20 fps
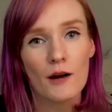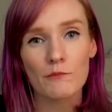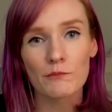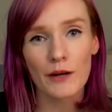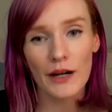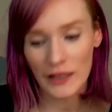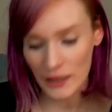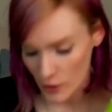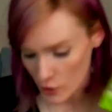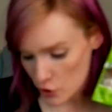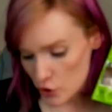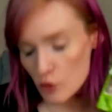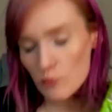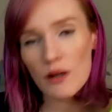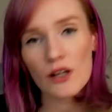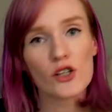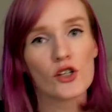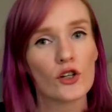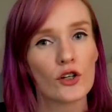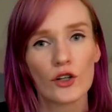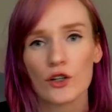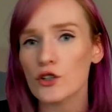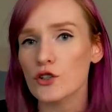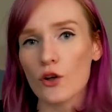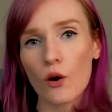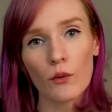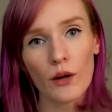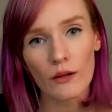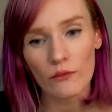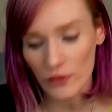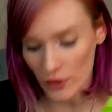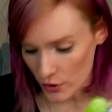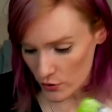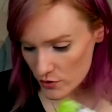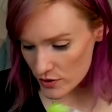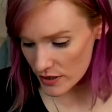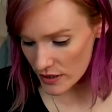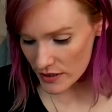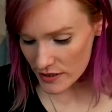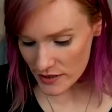but too much sugar, don't ever use
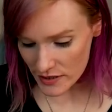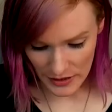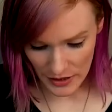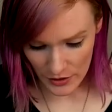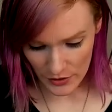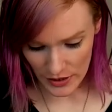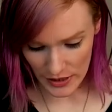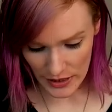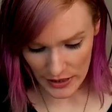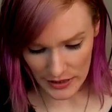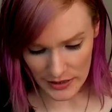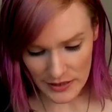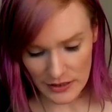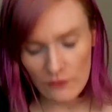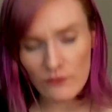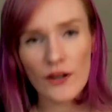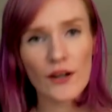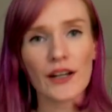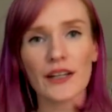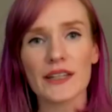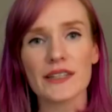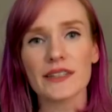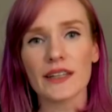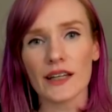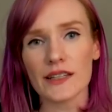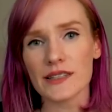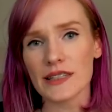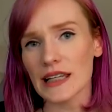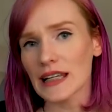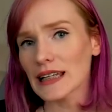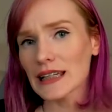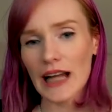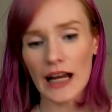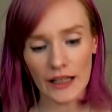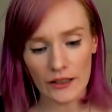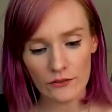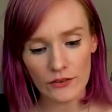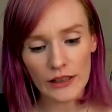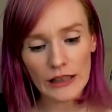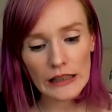this. There is a very disgusting, not
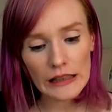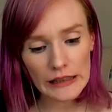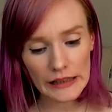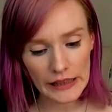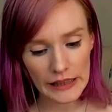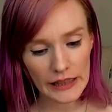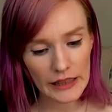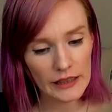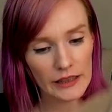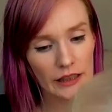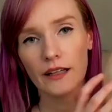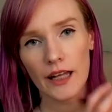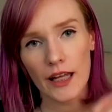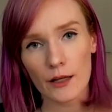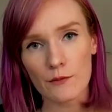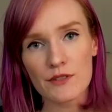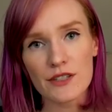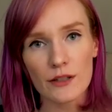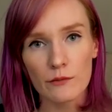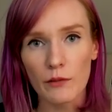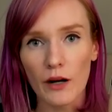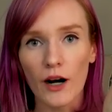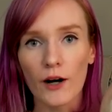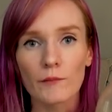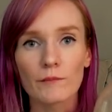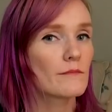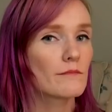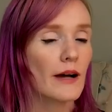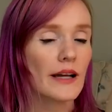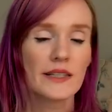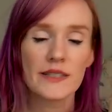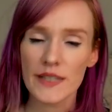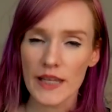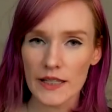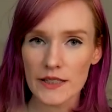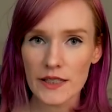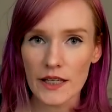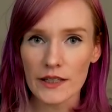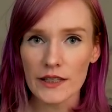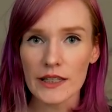even clean hamster ball. My
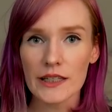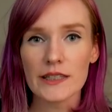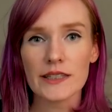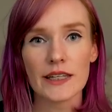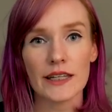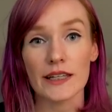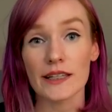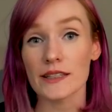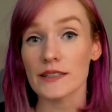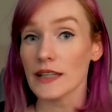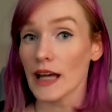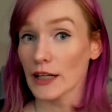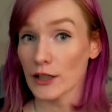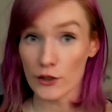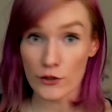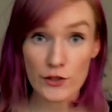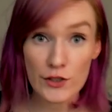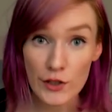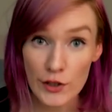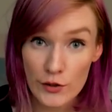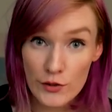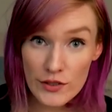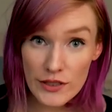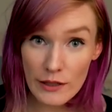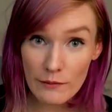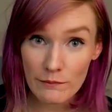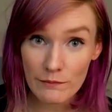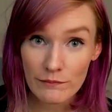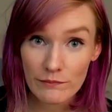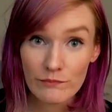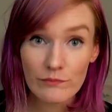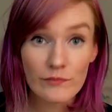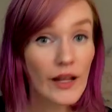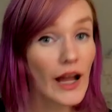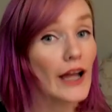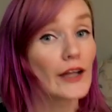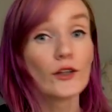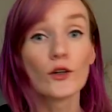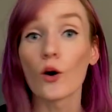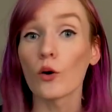stance on this is I used to use them,
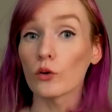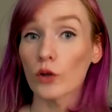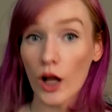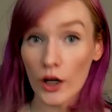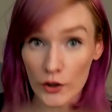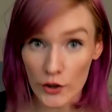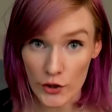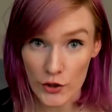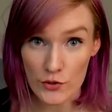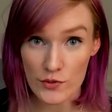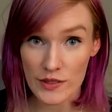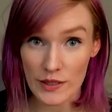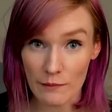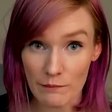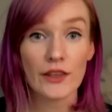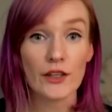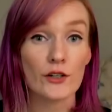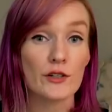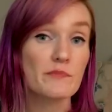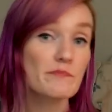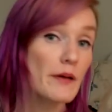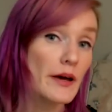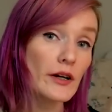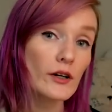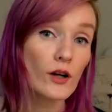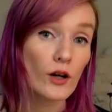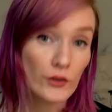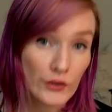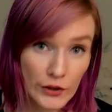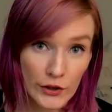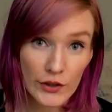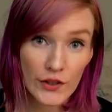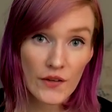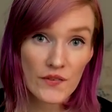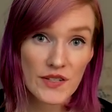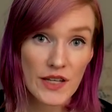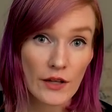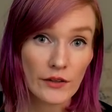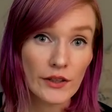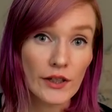I no longer use them. There's better
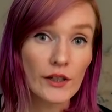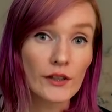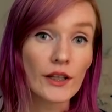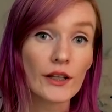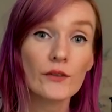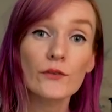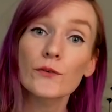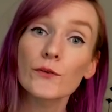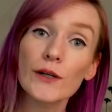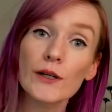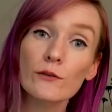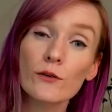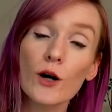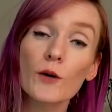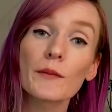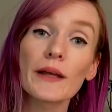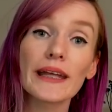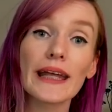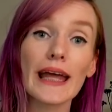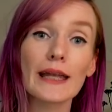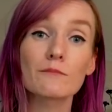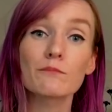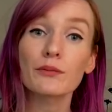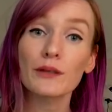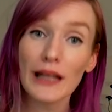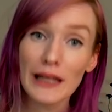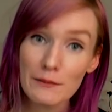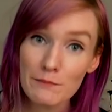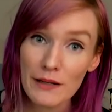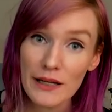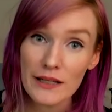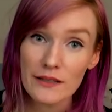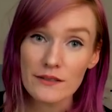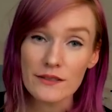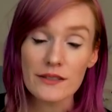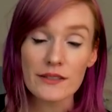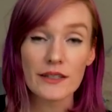alternatives out there like free roaming and play pins